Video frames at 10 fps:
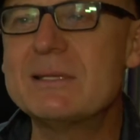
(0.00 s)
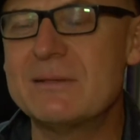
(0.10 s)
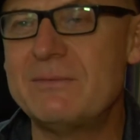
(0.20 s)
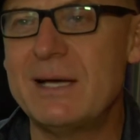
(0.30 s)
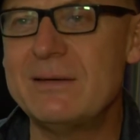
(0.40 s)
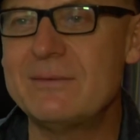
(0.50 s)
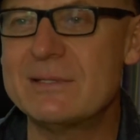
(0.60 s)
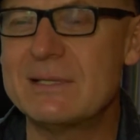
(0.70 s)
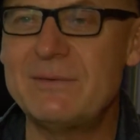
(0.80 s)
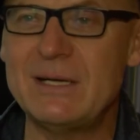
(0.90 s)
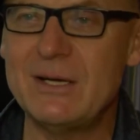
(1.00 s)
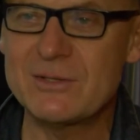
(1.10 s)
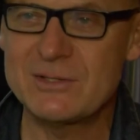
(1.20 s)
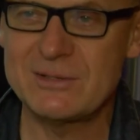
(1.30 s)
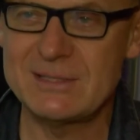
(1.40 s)
survivors are very
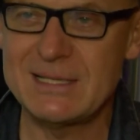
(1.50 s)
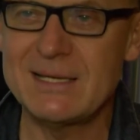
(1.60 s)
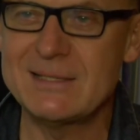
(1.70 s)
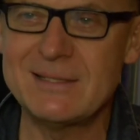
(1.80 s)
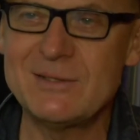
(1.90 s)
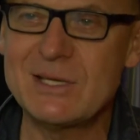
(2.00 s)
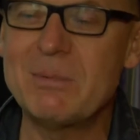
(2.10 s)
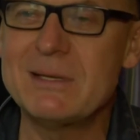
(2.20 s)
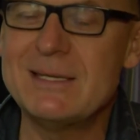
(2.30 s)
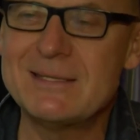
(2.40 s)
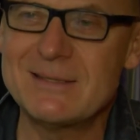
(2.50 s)
ostracized in Japanese